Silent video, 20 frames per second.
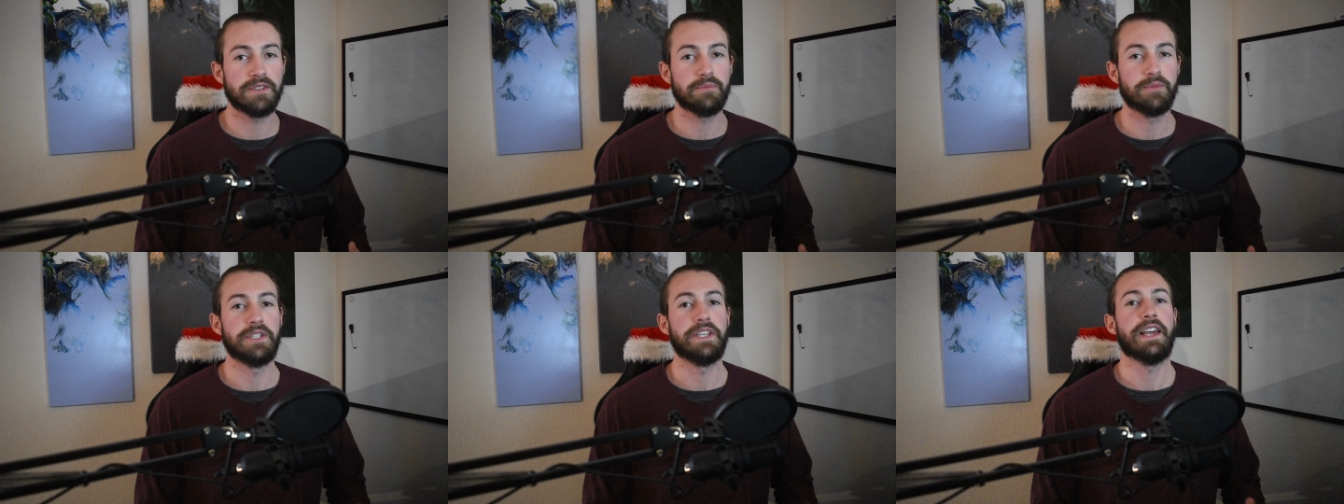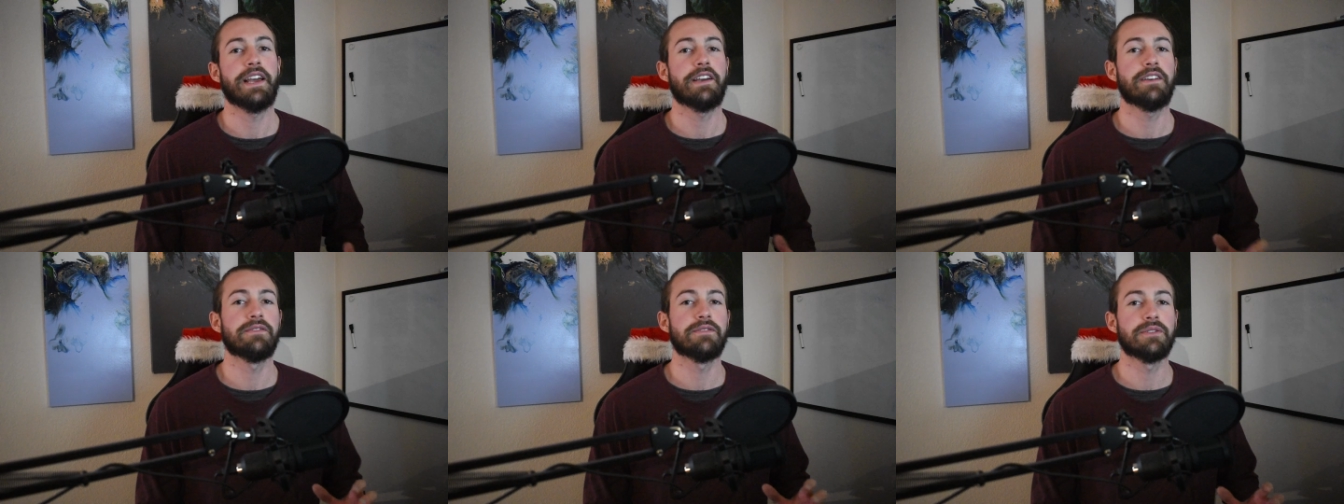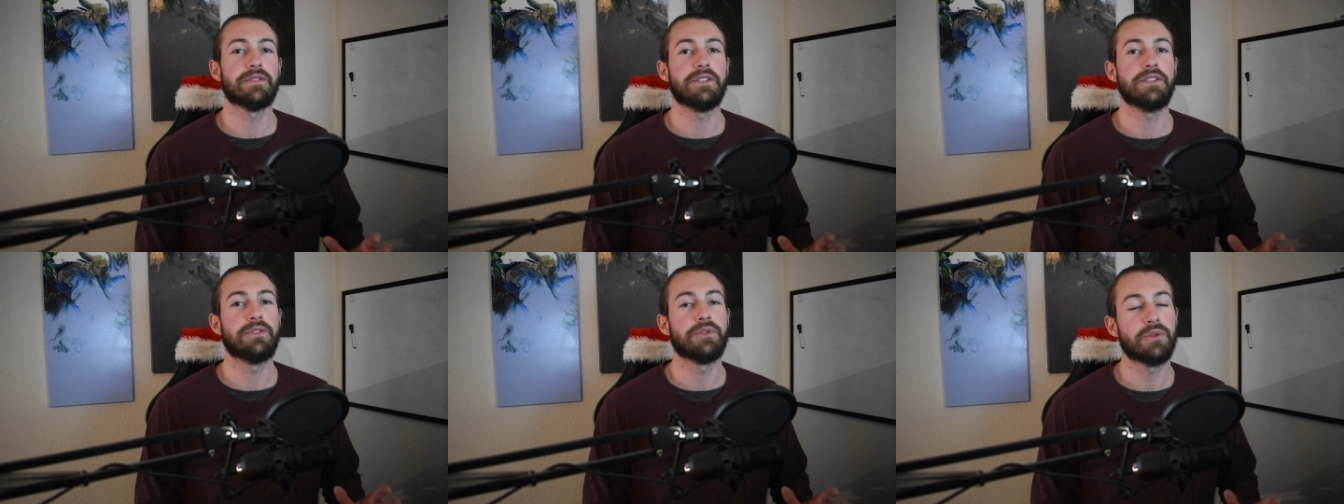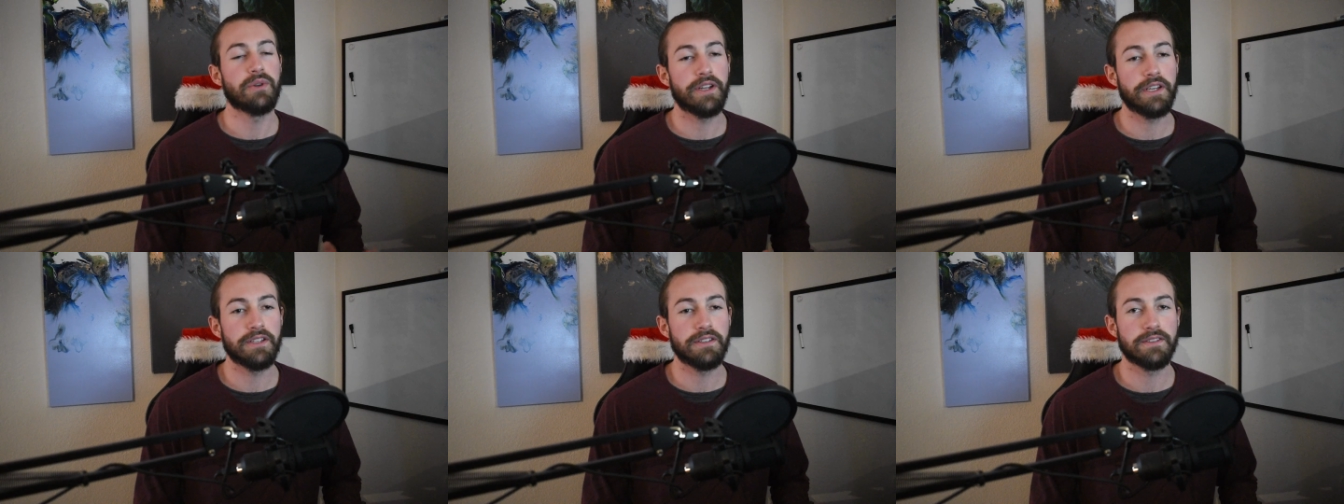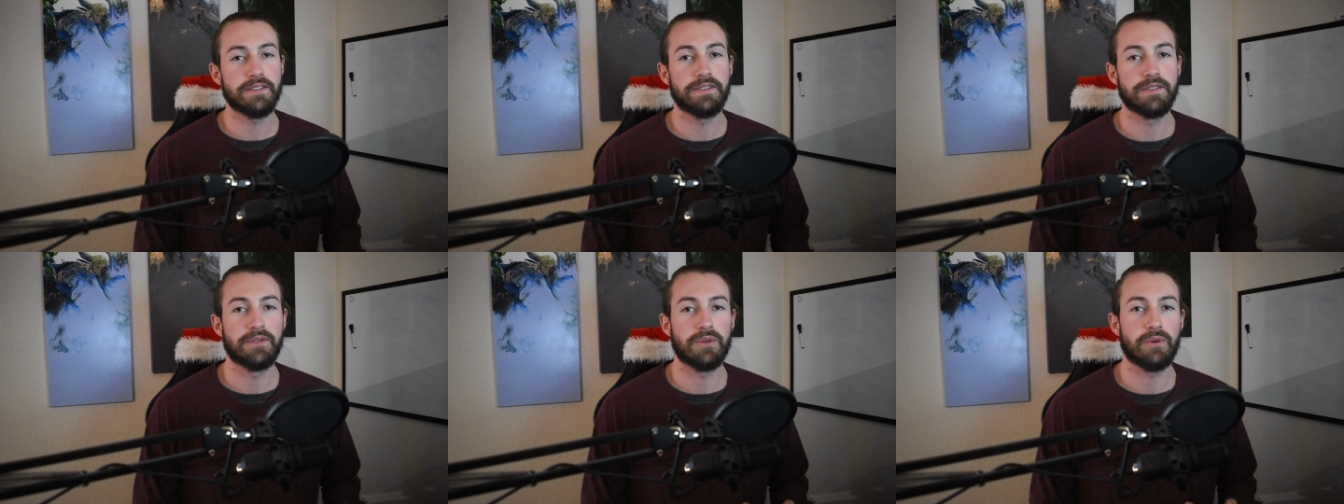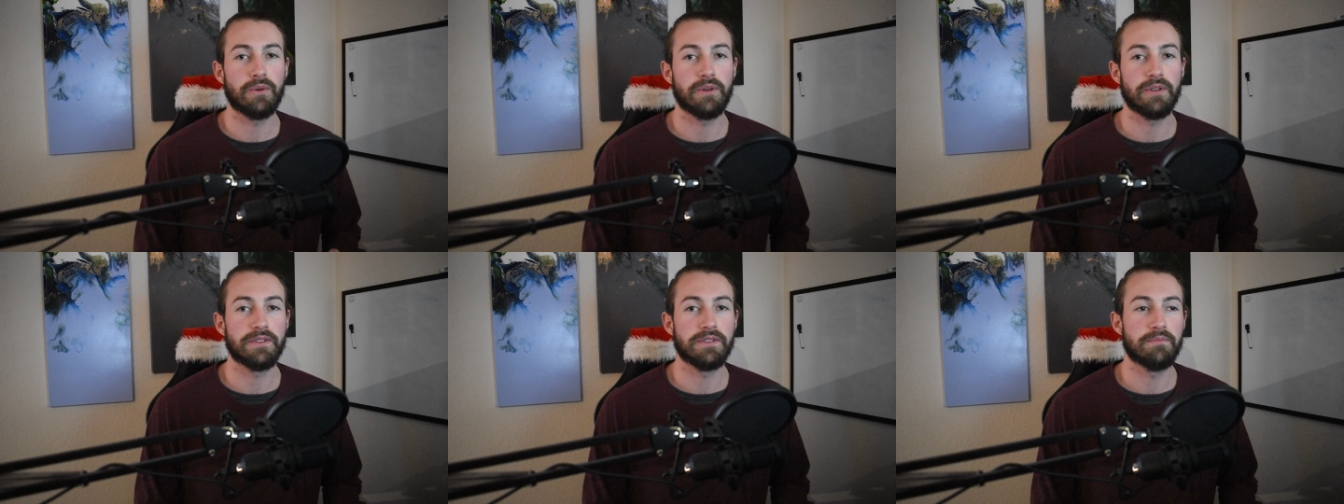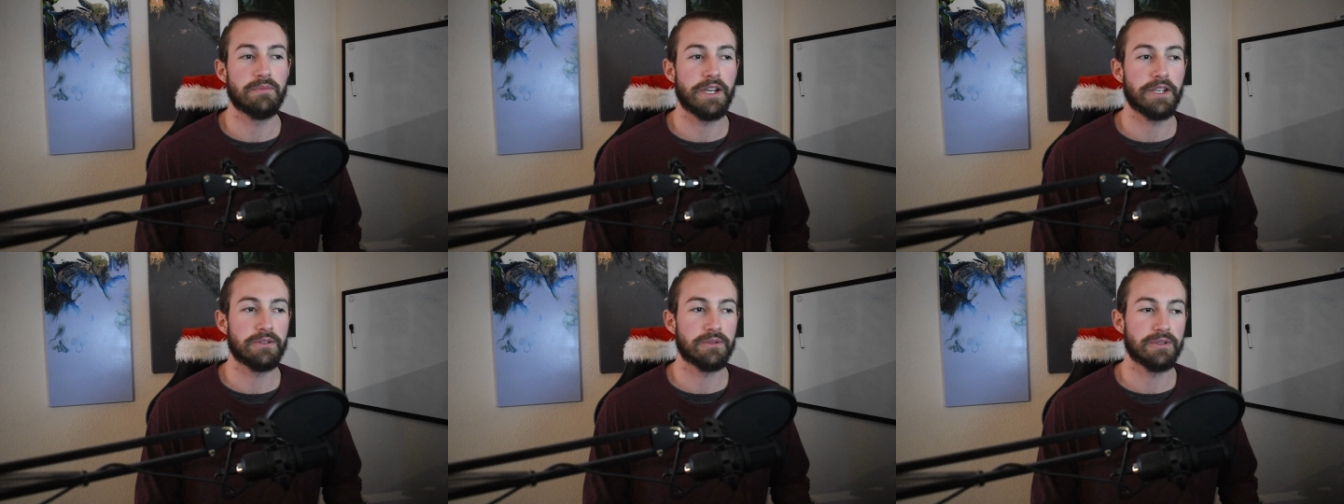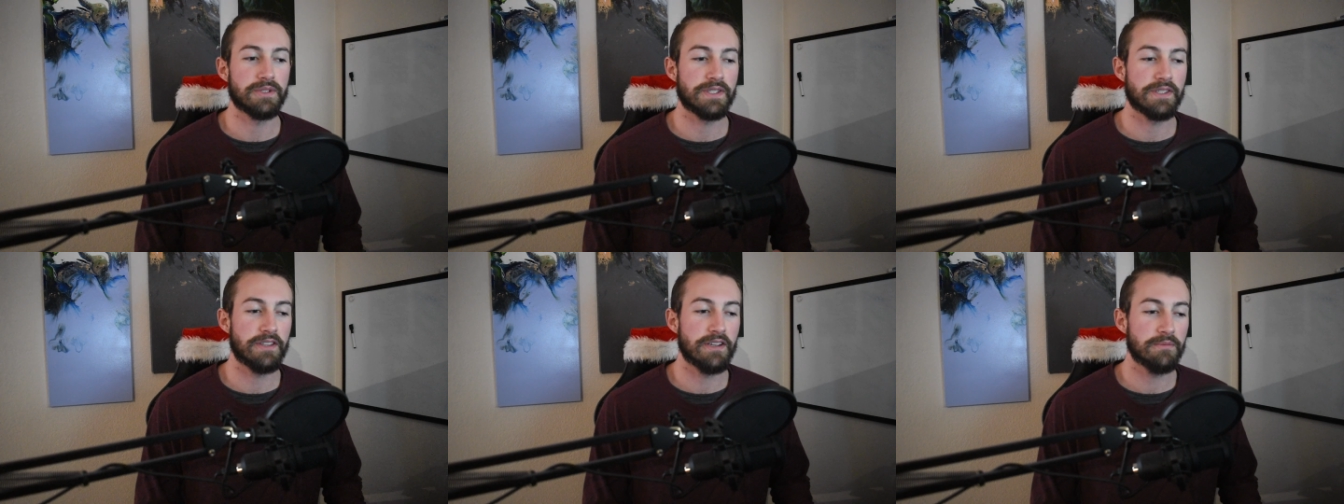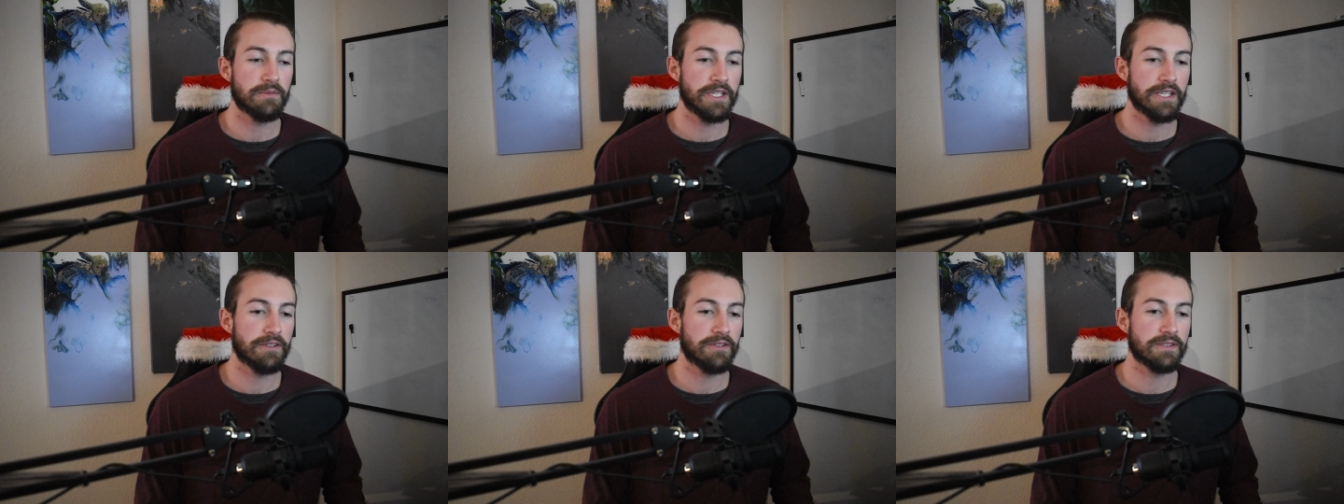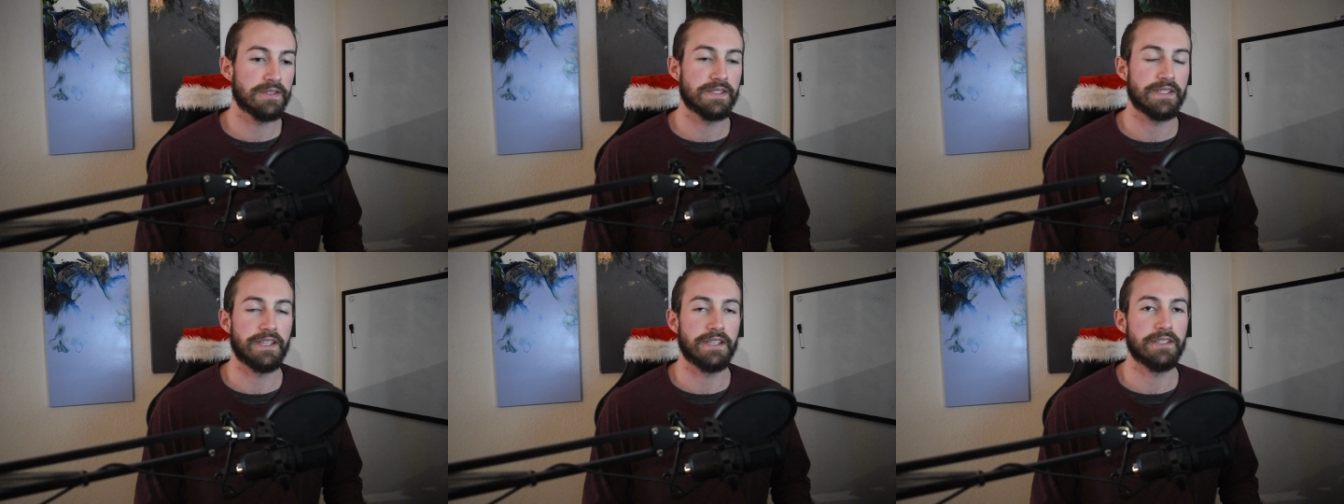to be heavily trained towards Michael's thumbnails